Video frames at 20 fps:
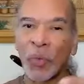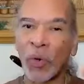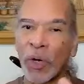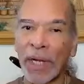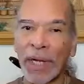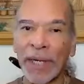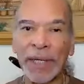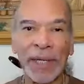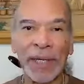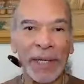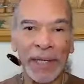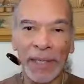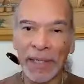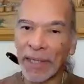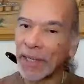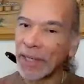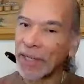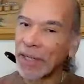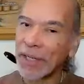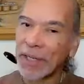One,
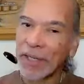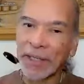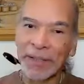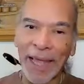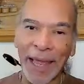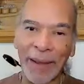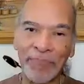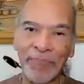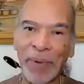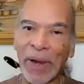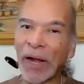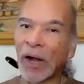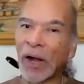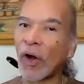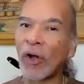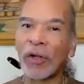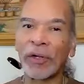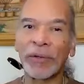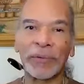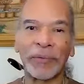that
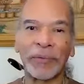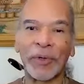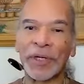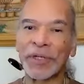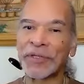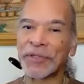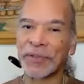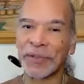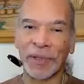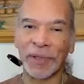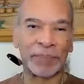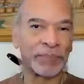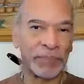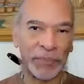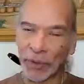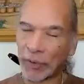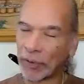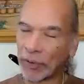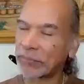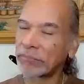barrel was,
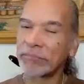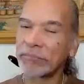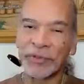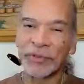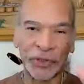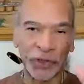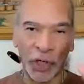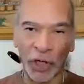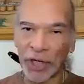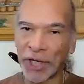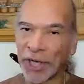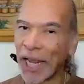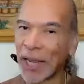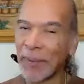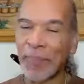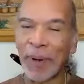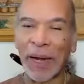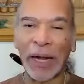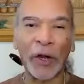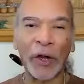
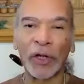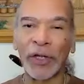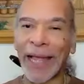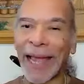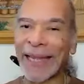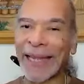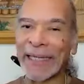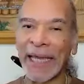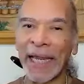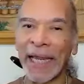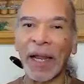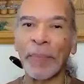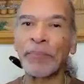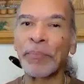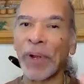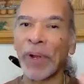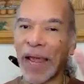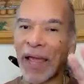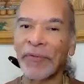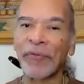Chardonnay barrel. I get it,
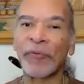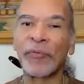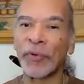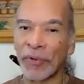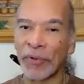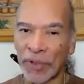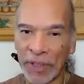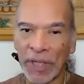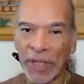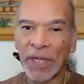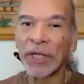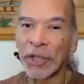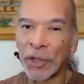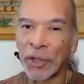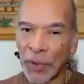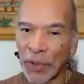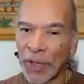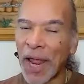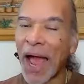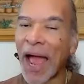but
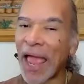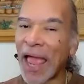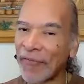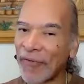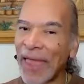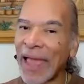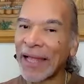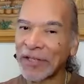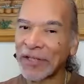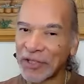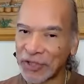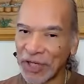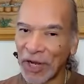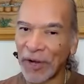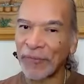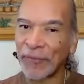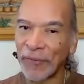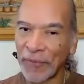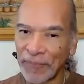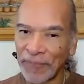you and I have had
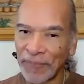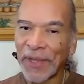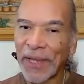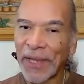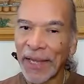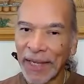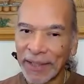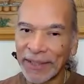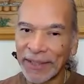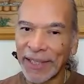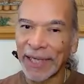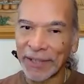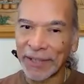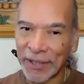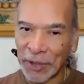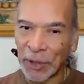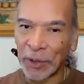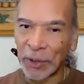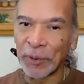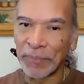stuff like,
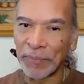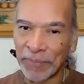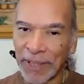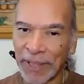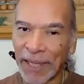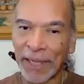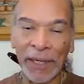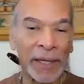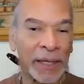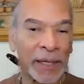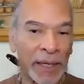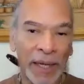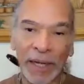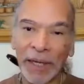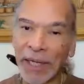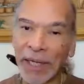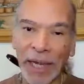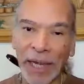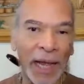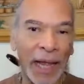like
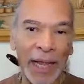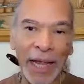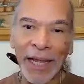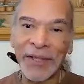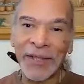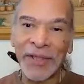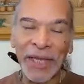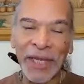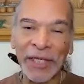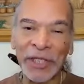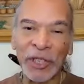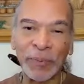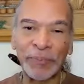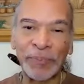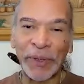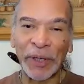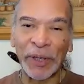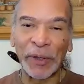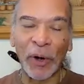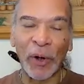I think in
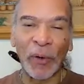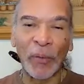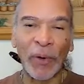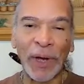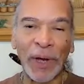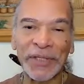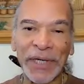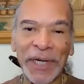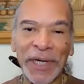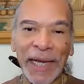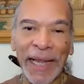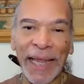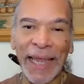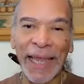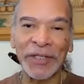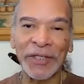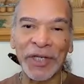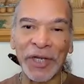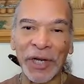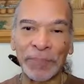Spiro, wasn't it
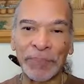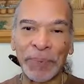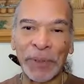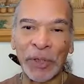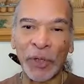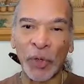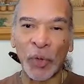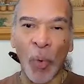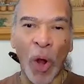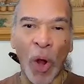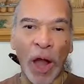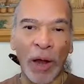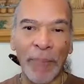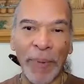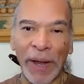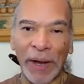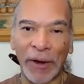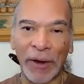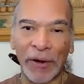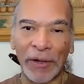aged in a Pinot Noir
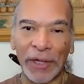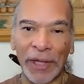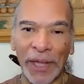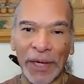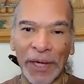barrel?